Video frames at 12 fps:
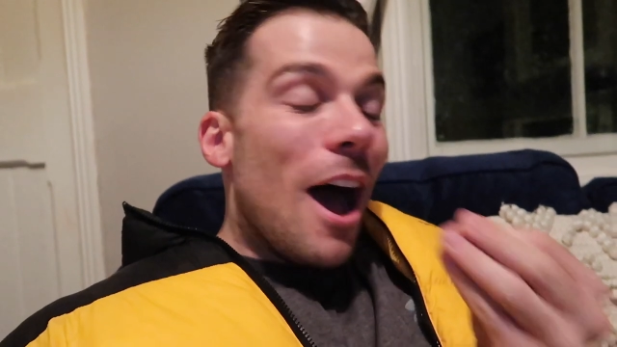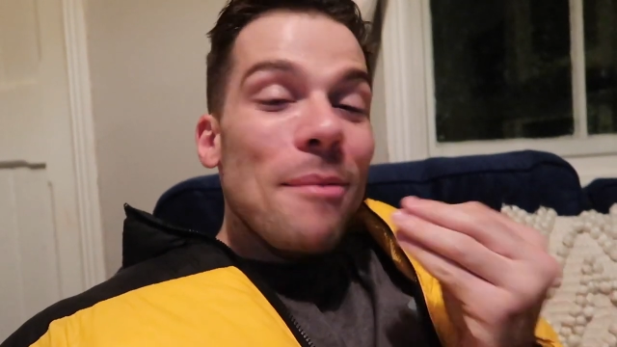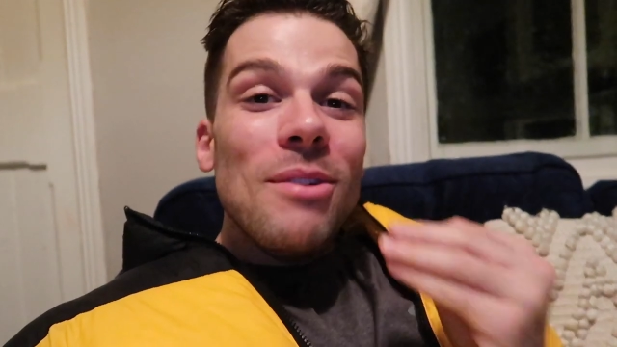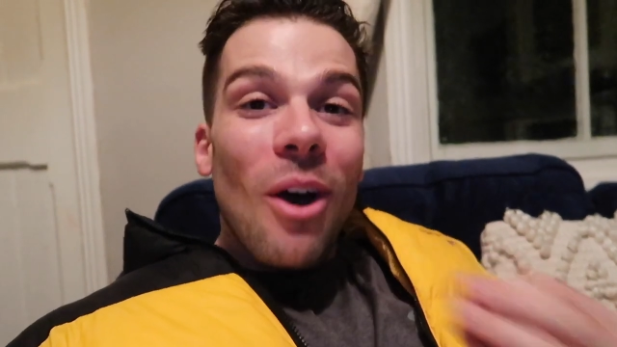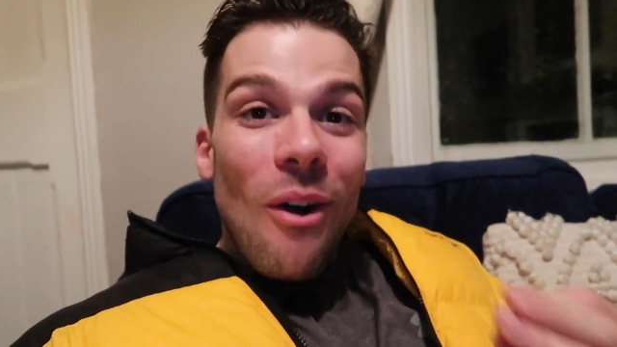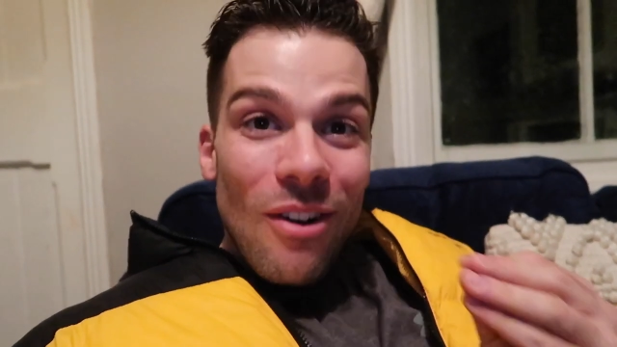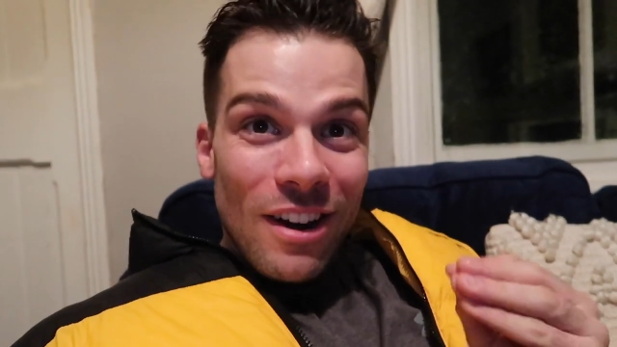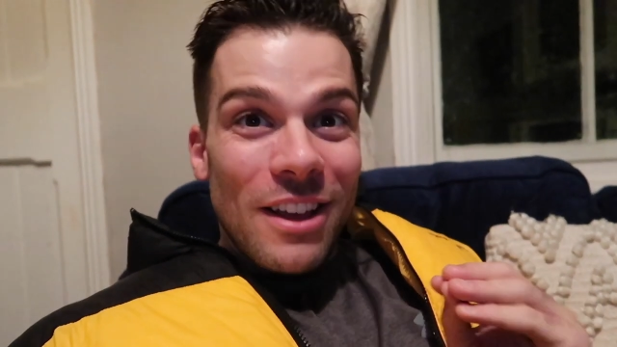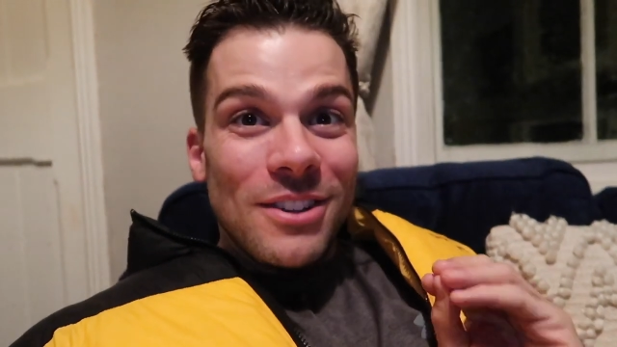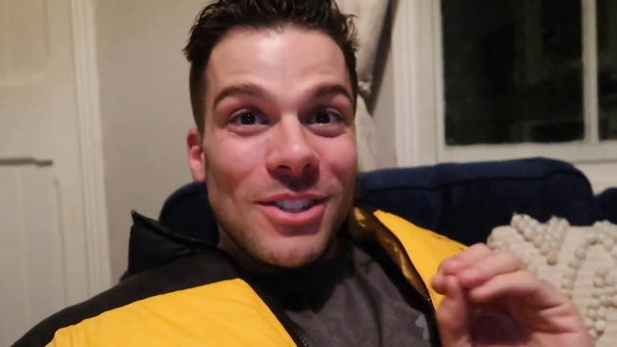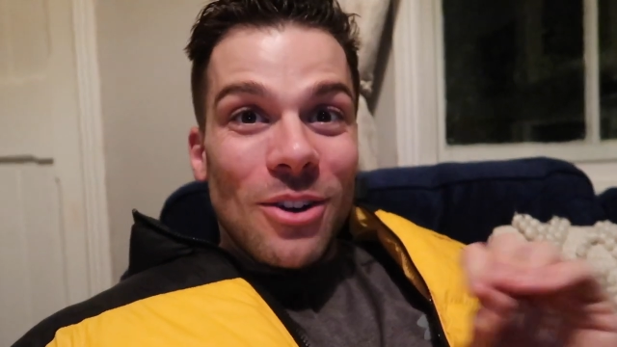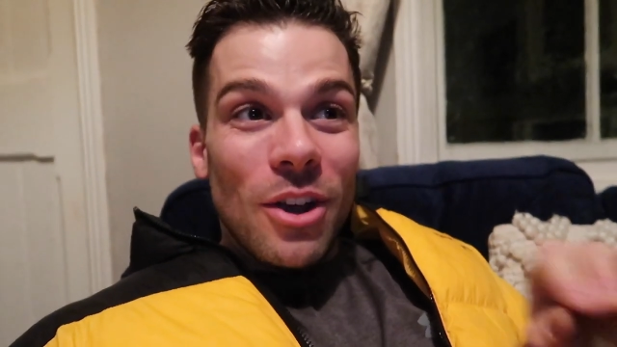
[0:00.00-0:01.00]
I'm not one of
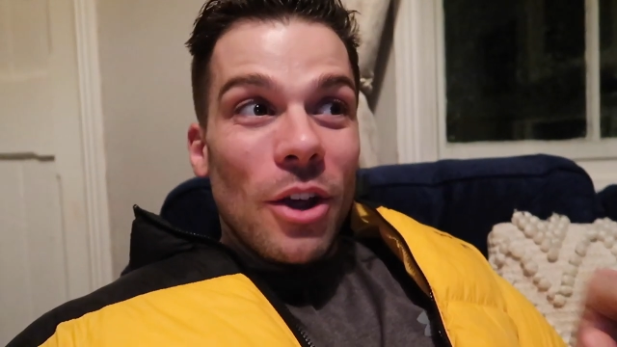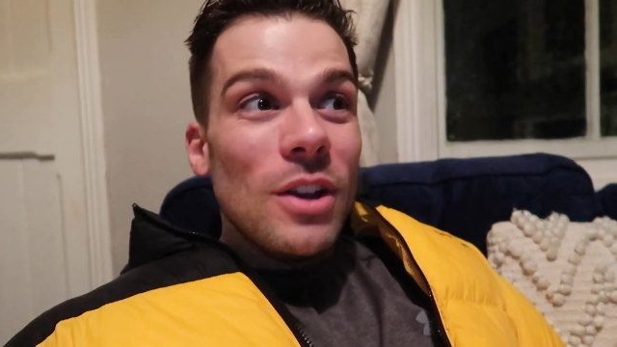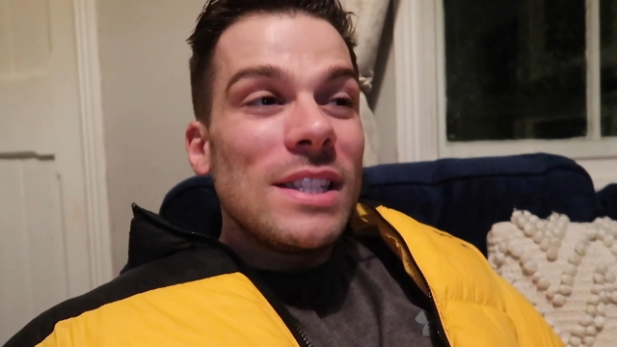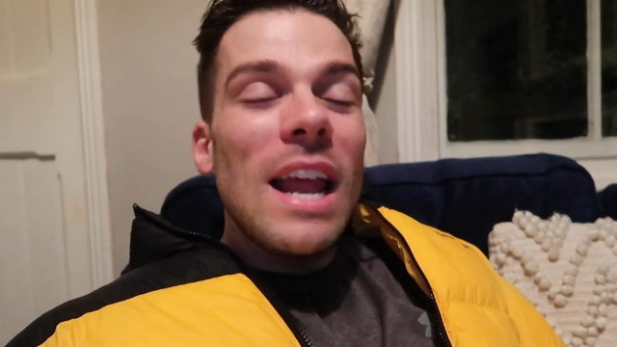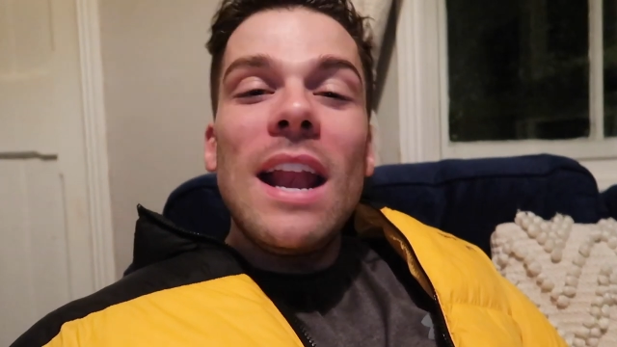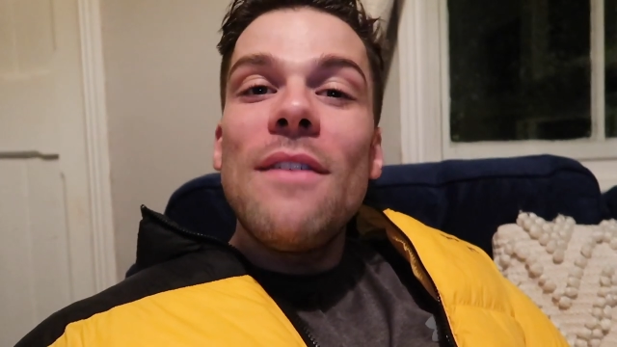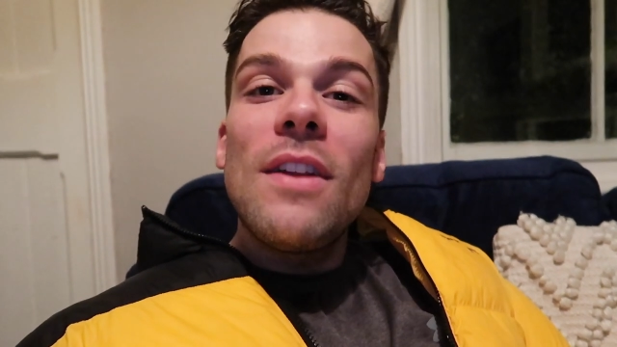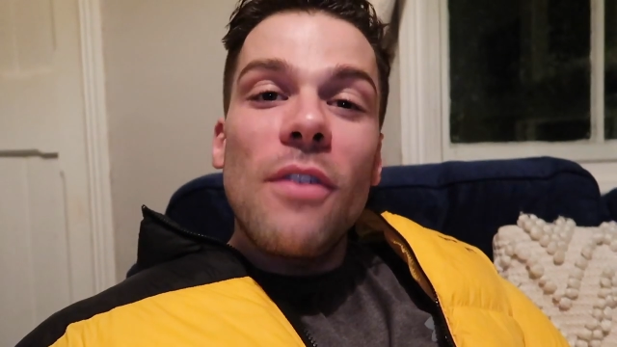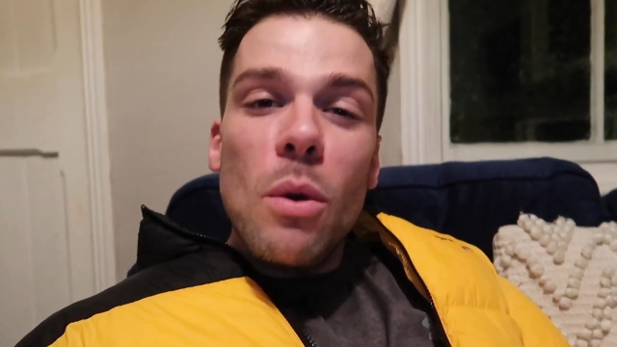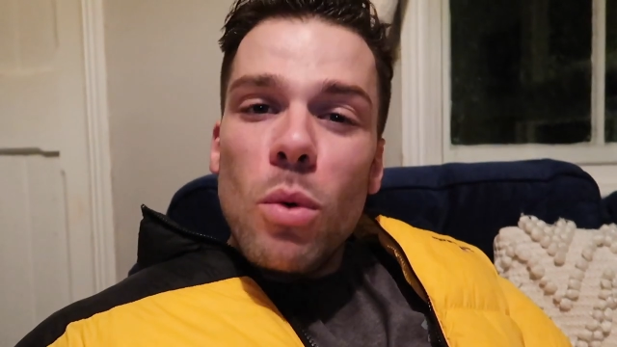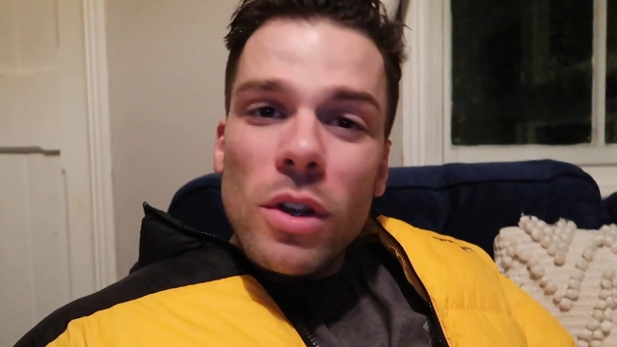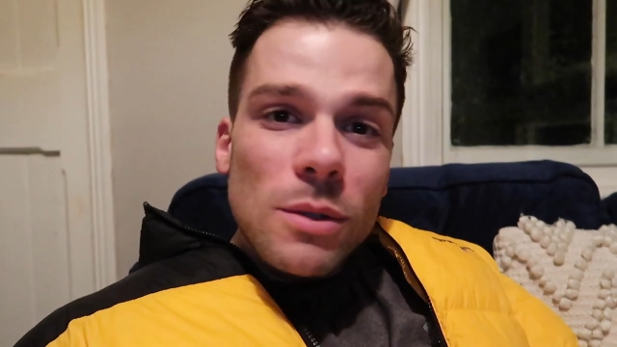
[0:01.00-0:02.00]
those dog owners. And even if I
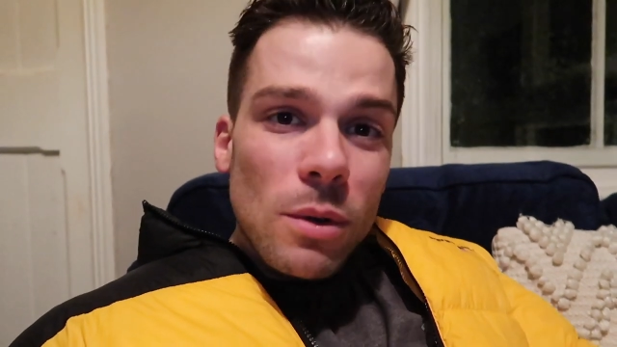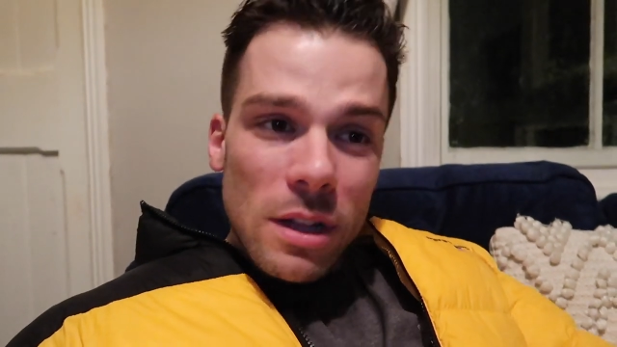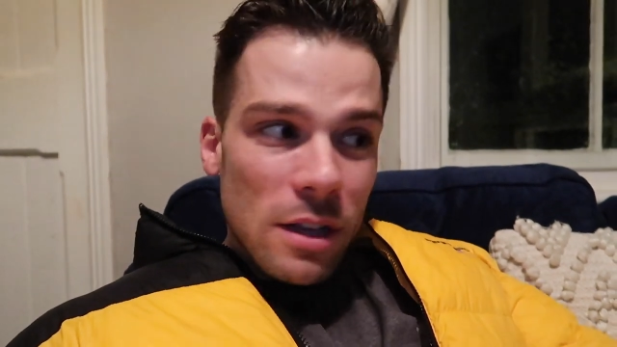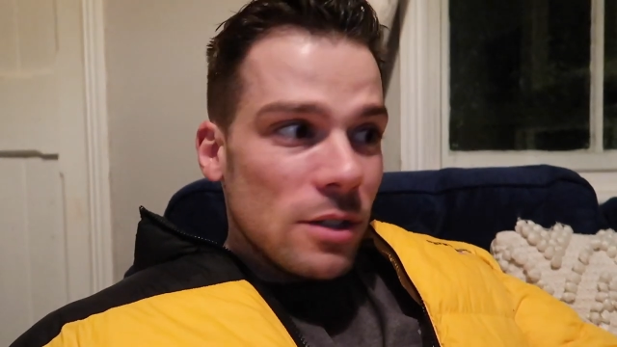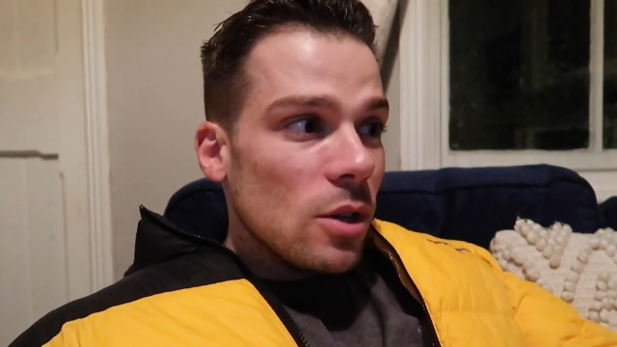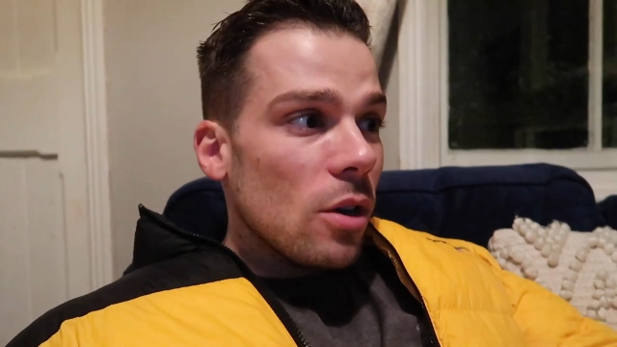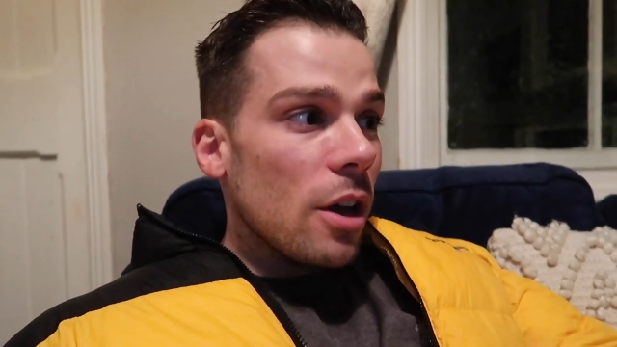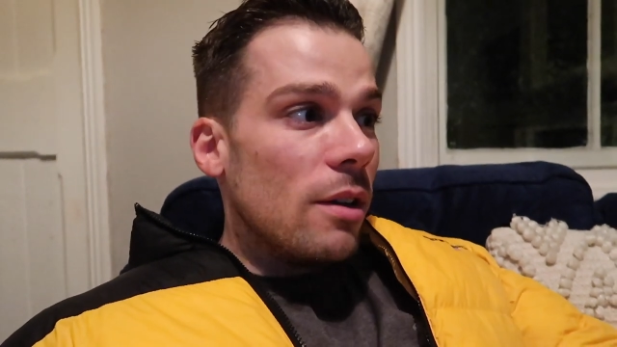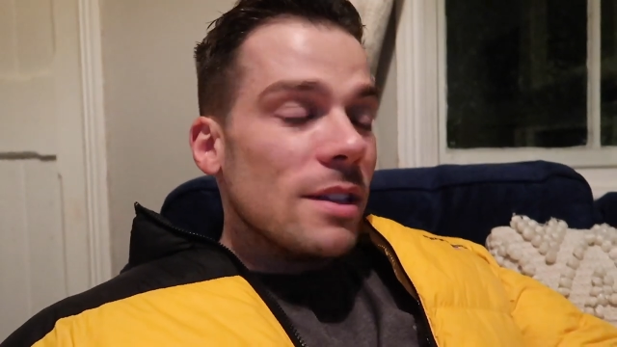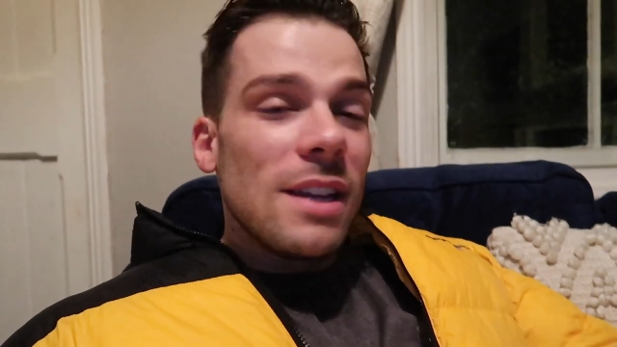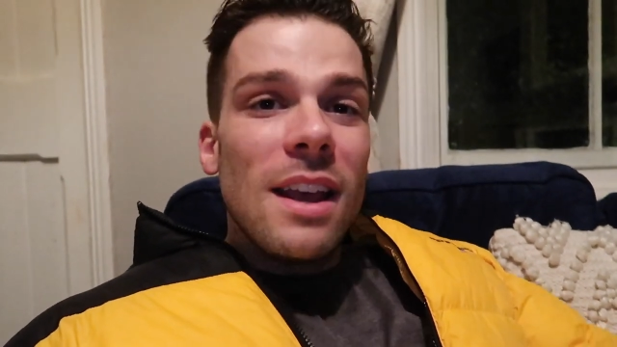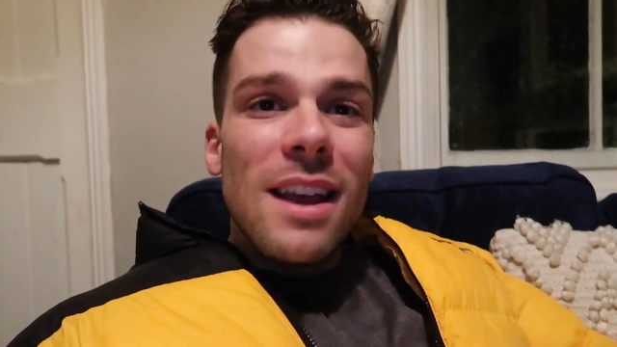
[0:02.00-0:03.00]
was one of those dog owners,